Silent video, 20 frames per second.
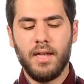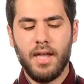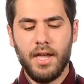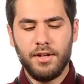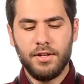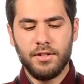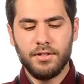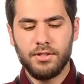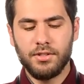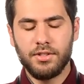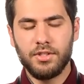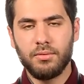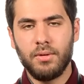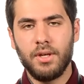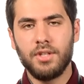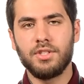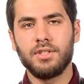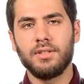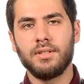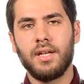And in a
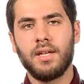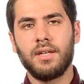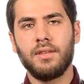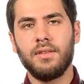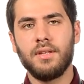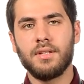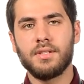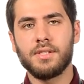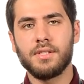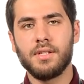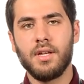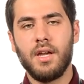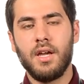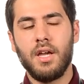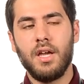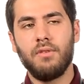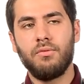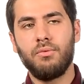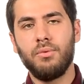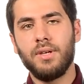situation like this,
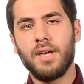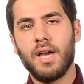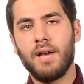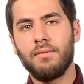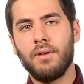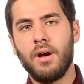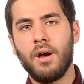if we have